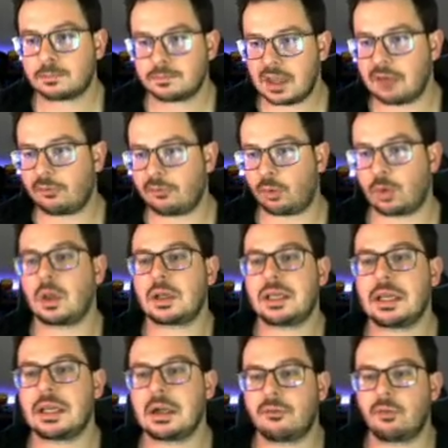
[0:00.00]
If we're lucky
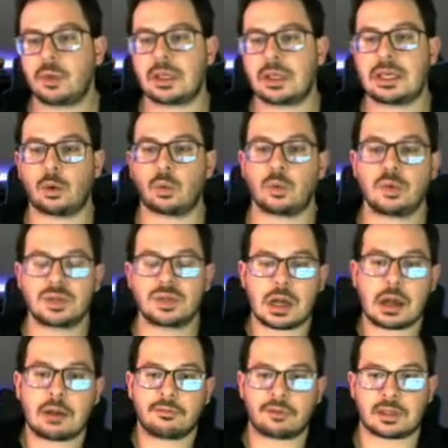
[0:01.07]
enough, we can get a Roost
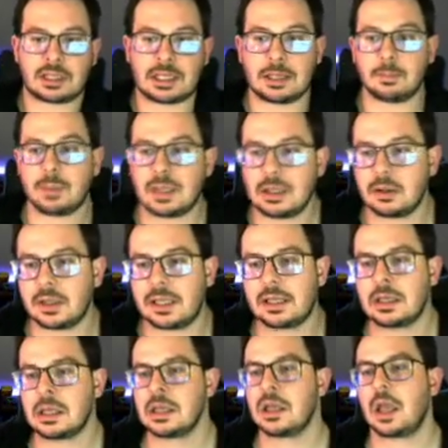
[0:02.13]
off and keep healing.
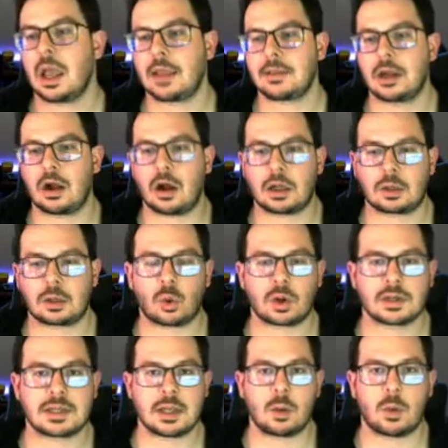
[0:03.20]
And then Encore and
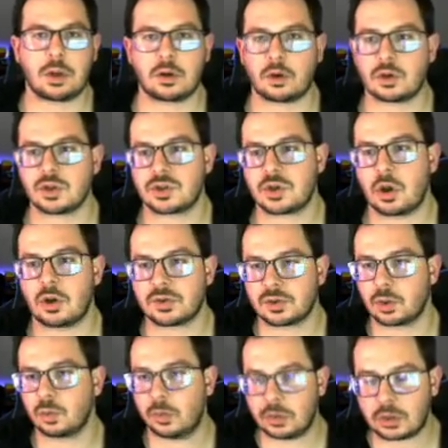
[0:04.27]
Tailwind are just also
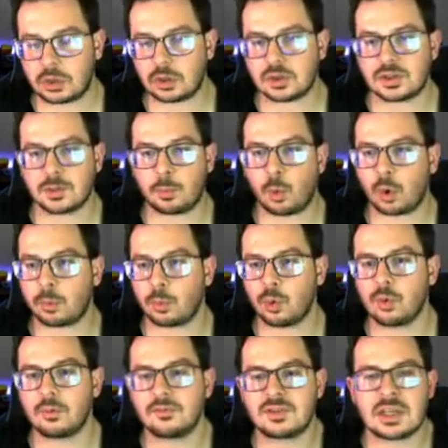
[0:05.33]
really good support
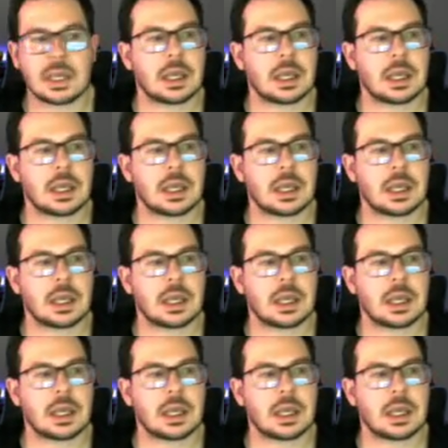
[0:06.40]
moves.